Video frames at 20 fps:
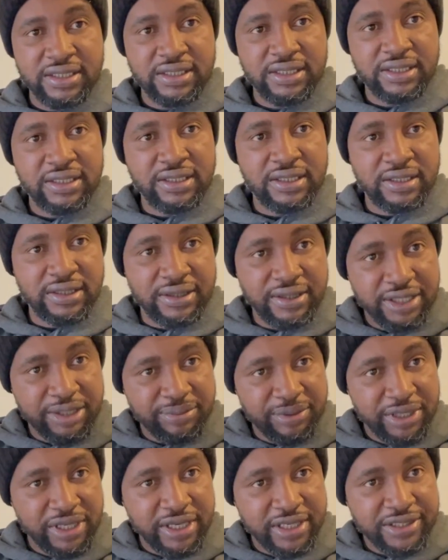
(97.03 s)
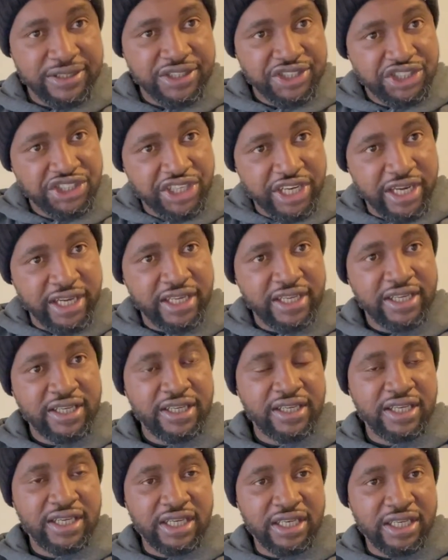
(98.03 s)
the DBS check
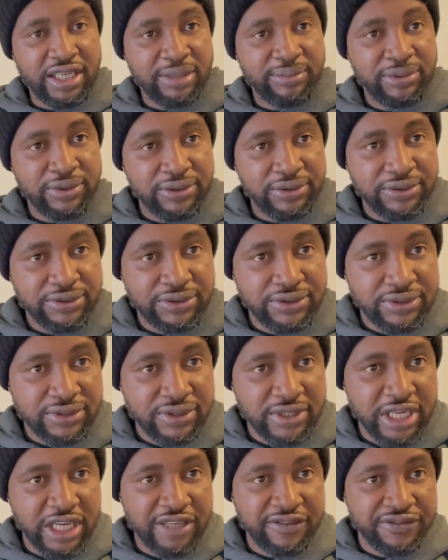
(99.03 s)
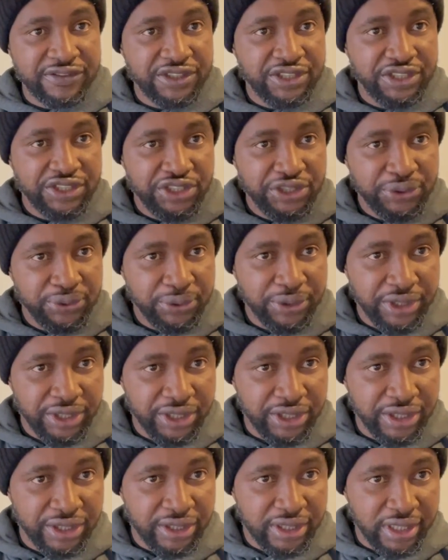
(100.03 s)
enables every
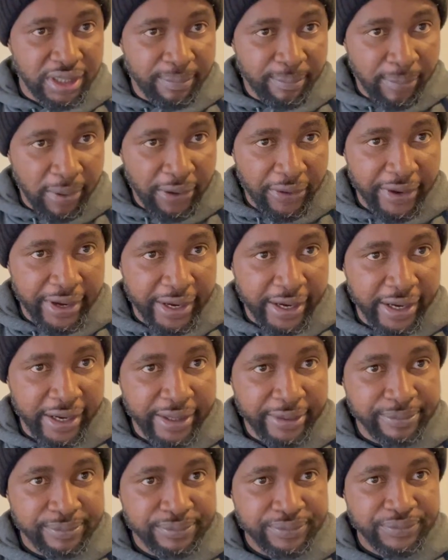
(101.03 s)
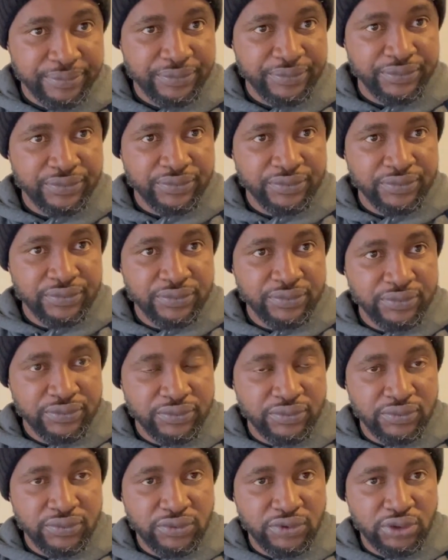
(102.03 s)
UK employer
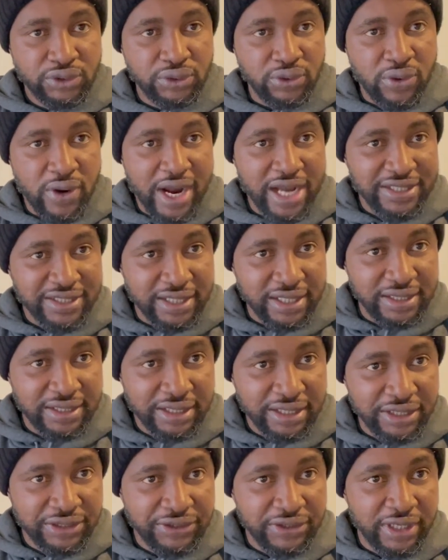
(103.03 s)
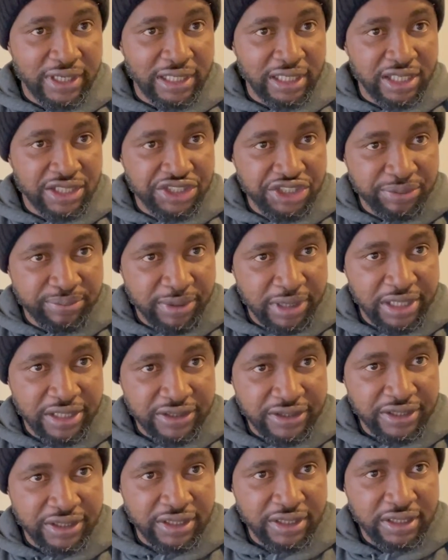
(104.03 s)
to ascertain your
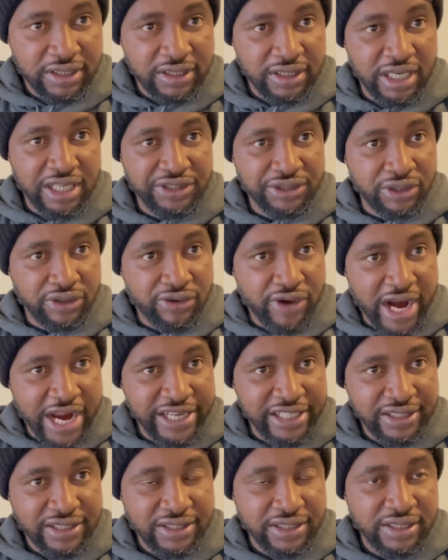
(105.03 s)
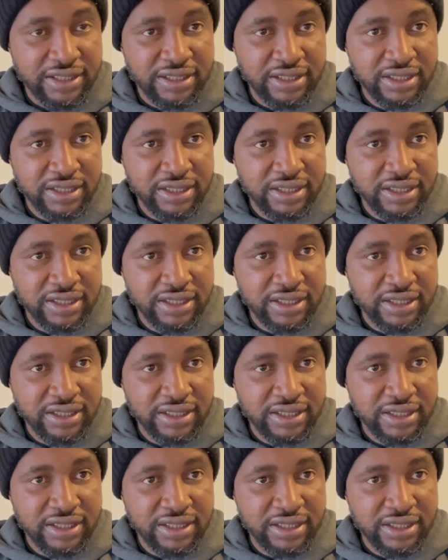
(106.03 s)
eligibility and your right